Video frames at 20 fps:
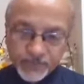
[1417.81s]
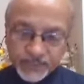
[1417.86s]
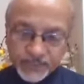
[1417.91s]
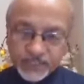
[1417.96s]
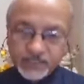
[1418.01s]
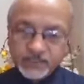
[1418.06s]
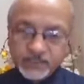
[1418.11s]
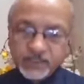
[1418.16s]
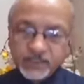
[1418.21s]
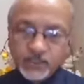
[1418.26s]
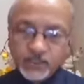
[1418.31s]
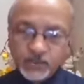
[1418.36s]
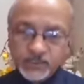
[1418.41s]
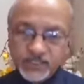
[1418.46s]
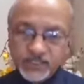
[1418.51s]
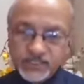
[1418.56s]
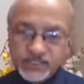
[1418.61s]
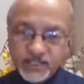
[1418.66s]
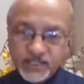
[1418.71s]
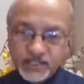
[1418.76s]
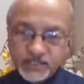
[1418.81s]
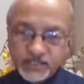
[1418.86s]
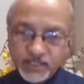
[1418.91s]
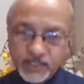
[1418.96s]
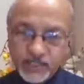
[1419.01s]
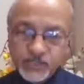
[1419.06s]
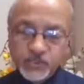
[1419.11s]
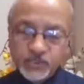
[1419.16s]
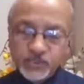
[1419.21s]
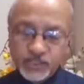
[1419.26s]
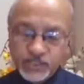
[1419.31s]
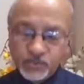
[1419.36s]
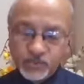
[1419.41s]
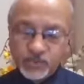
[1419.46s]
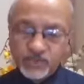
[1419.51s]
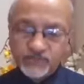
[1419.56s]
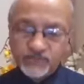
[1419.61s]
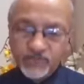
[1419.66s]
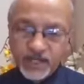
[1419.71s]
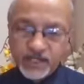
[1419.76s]
then three doses are there, so that you
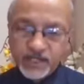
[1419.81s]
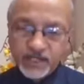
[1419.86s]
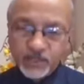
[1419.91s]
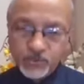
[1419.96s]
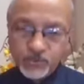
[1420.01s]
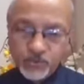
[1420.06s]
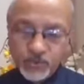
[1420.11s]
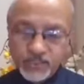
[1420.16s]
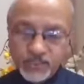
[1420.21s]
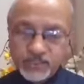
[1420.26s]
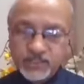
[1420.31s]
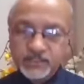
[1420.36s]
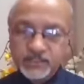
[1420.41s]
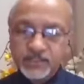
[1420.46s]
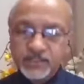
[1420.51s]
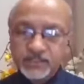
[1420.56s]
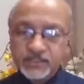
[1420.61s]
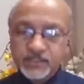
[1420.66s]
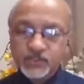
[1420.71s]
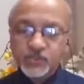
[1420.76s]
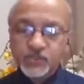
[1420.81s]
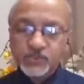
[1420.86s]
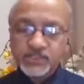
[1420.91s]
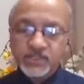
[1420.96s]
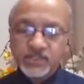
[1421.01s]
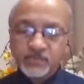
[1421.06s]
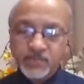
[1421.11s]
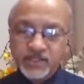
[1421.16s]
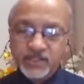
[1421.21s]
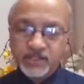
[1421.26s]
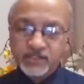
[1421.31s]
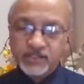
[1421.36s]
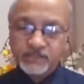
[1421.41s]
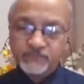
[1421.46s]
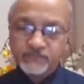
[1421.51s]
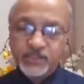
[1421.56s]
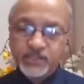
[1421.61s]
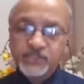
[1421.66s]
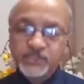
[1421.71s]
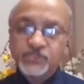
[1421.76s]
can find out whether there is a dose dependent
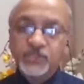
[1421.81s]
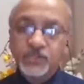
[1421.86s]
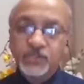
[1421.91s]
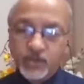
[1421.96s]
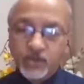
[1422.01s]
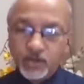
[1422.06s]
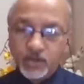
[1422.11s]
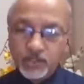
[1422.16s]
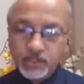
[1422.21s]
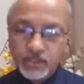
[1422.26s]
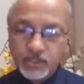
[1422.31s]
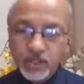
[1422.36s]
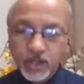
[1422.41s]
effects or not,